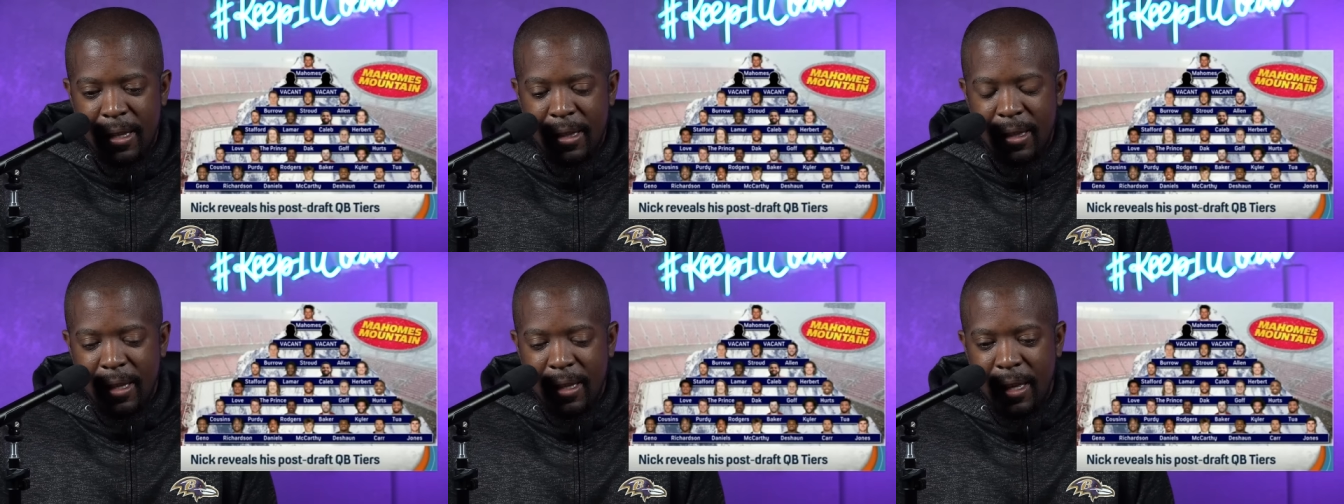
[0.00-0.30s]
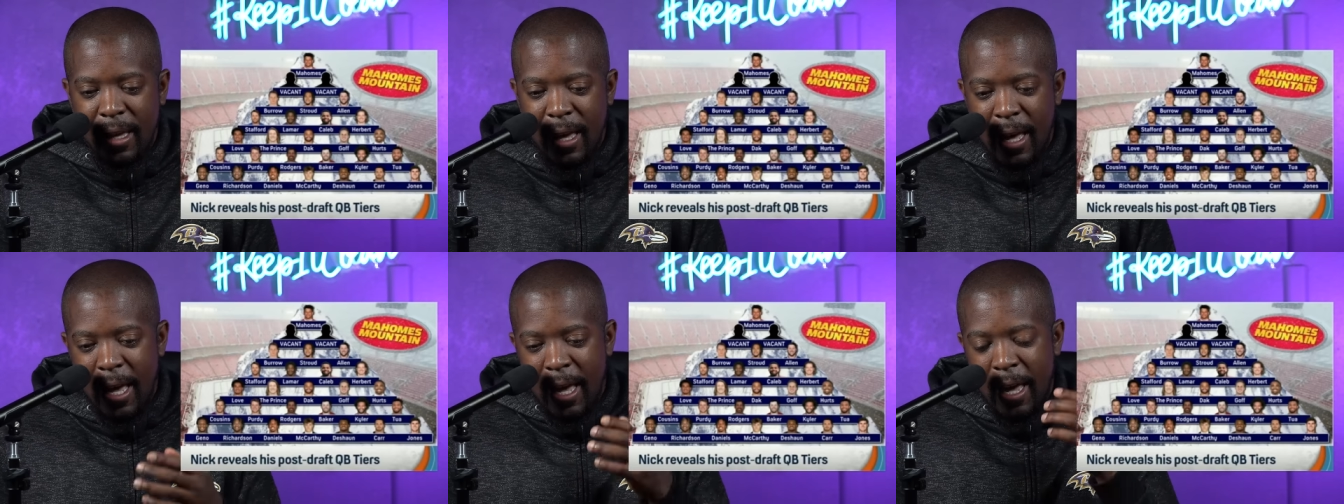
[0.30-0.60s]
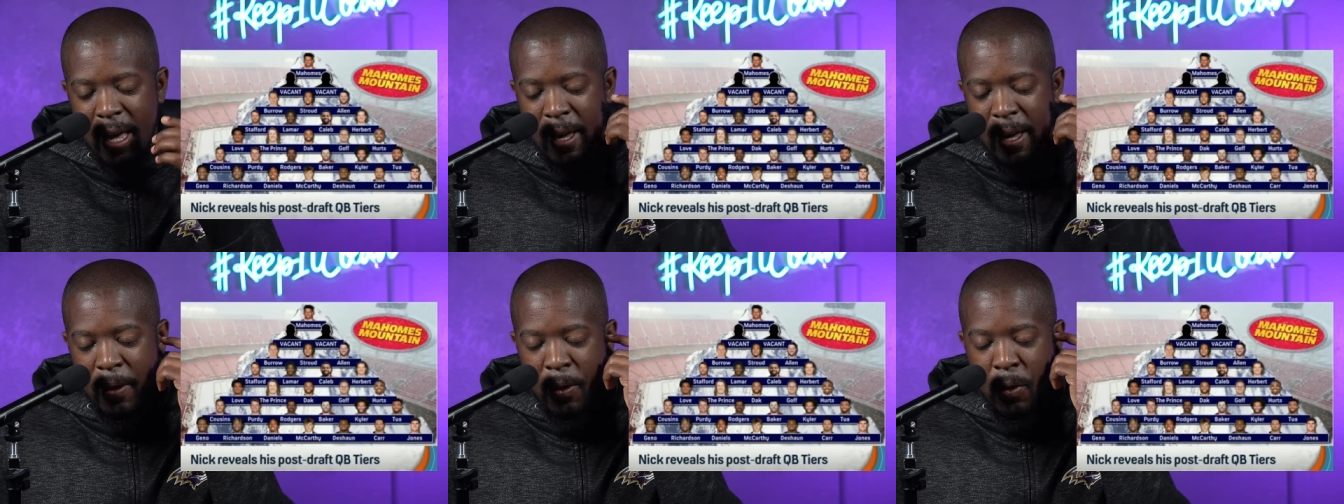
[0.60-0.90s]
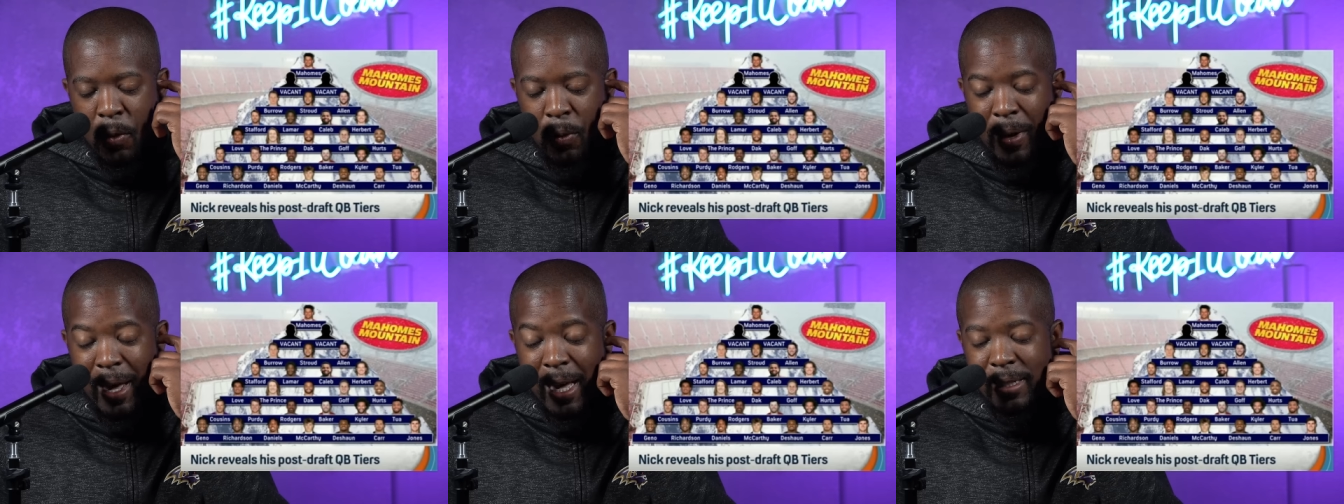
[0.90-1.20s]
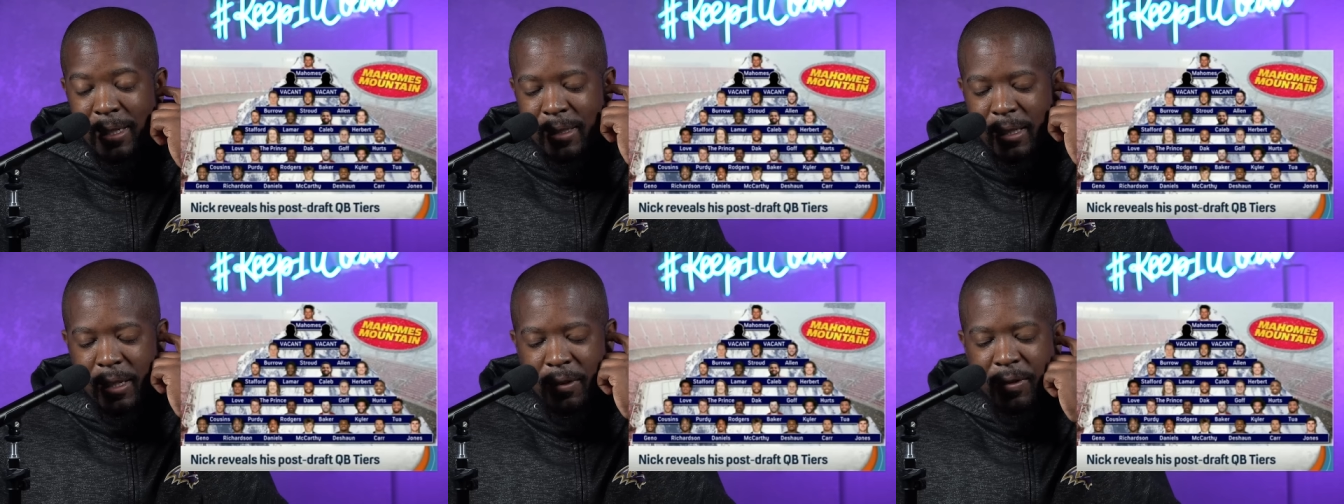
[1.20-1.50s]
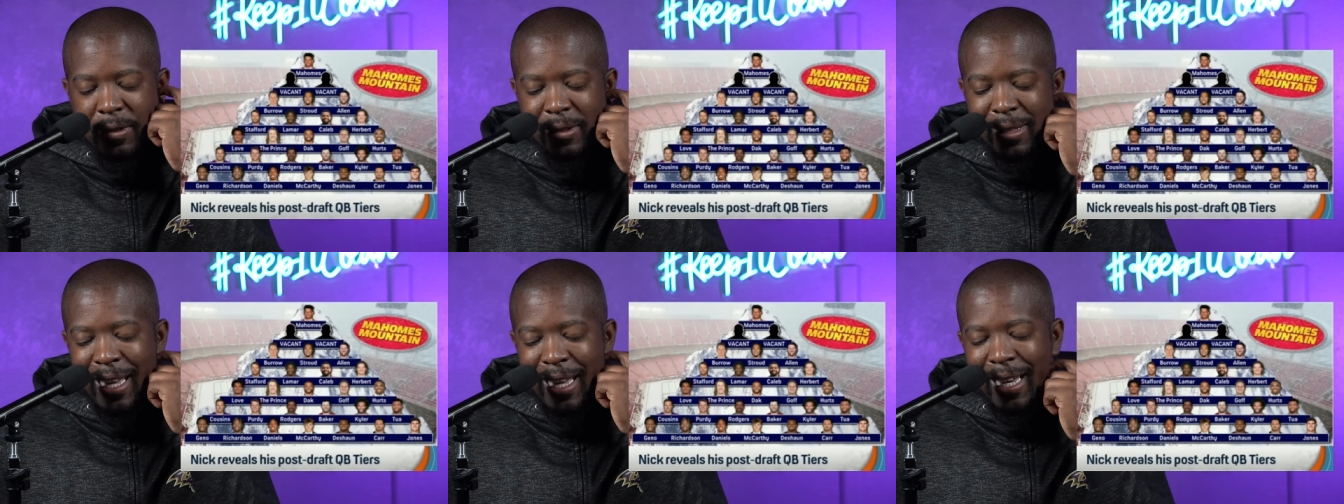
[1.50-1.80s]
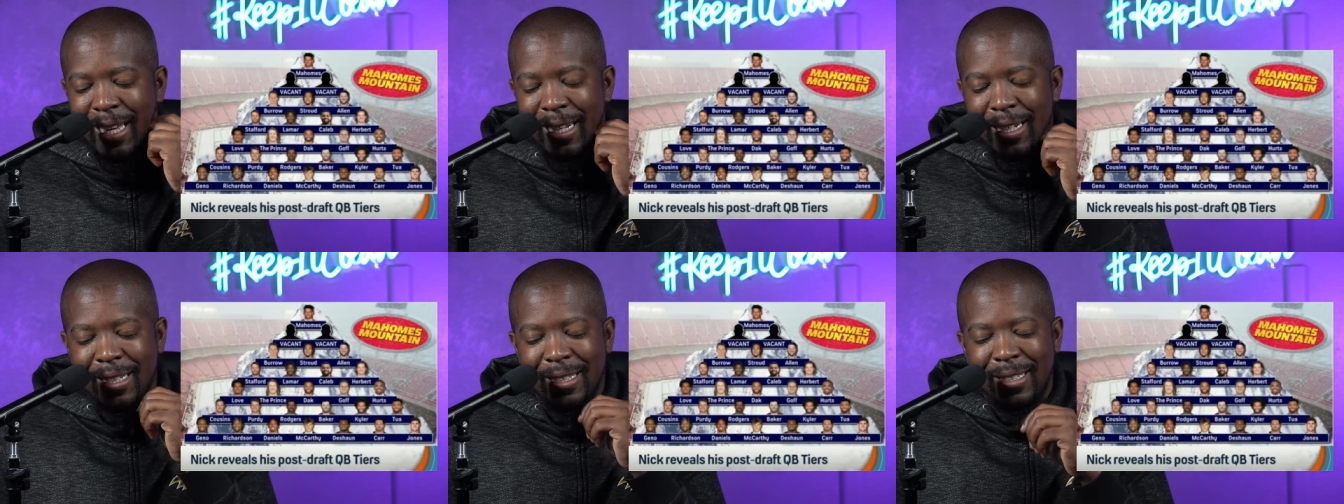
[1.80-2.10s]
The guy who hasn't even
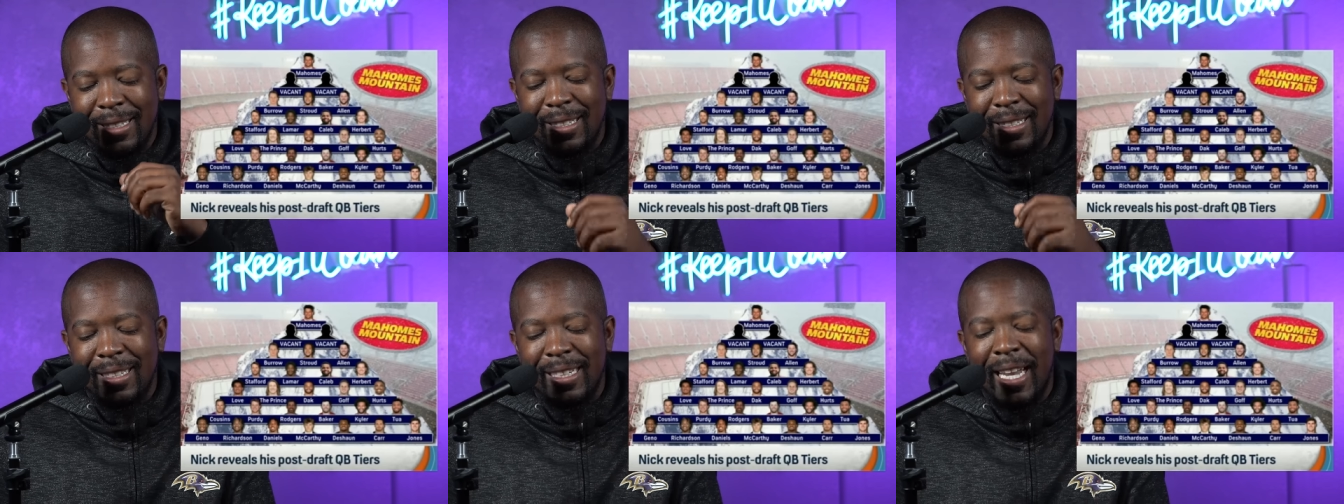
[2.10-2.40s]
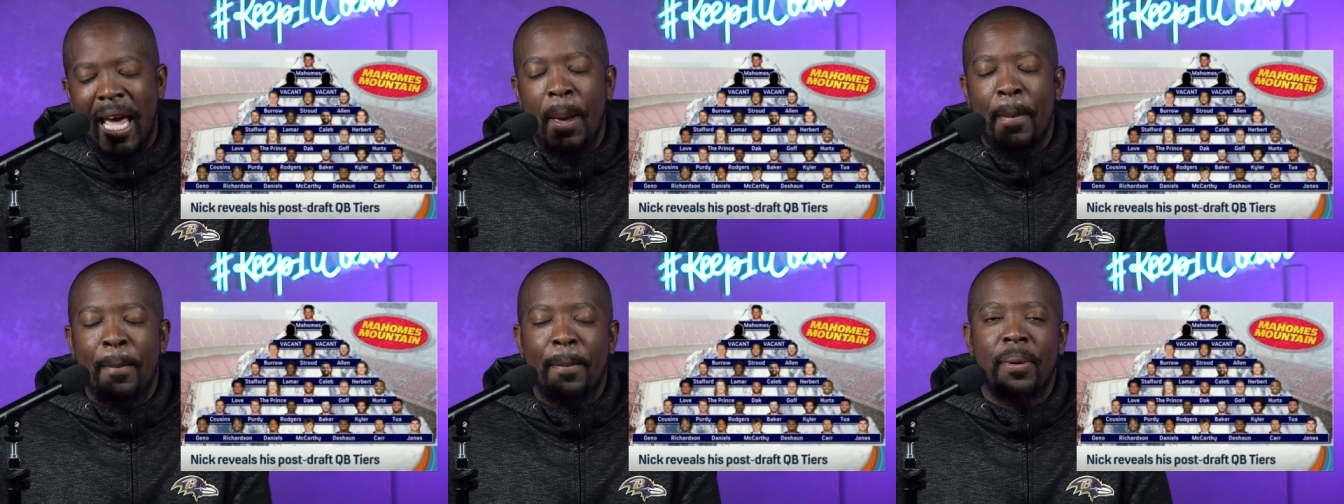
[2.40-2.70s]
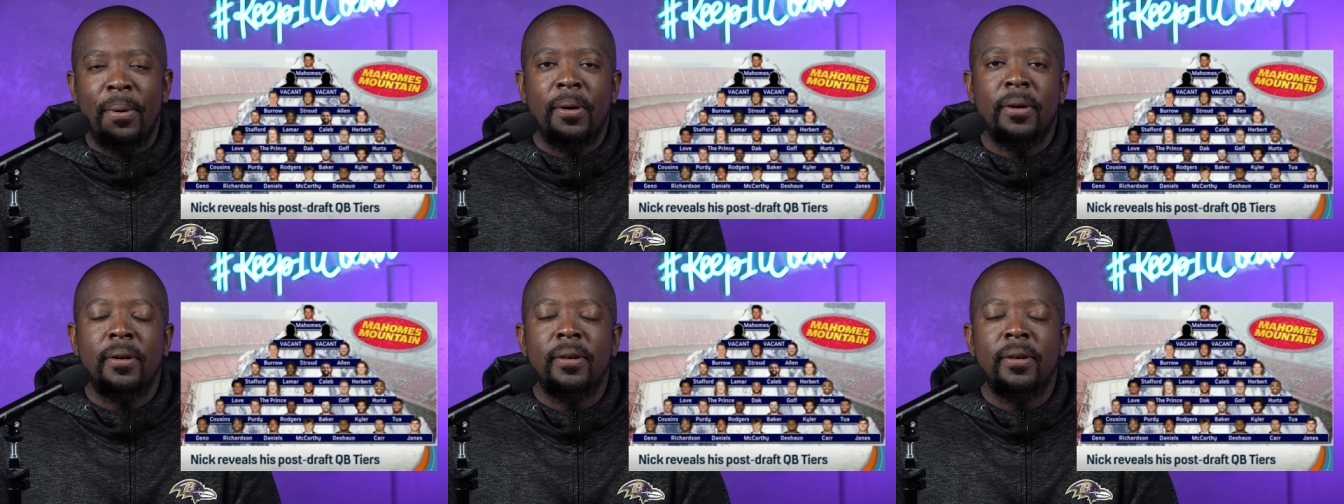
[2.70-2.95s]
taken a snap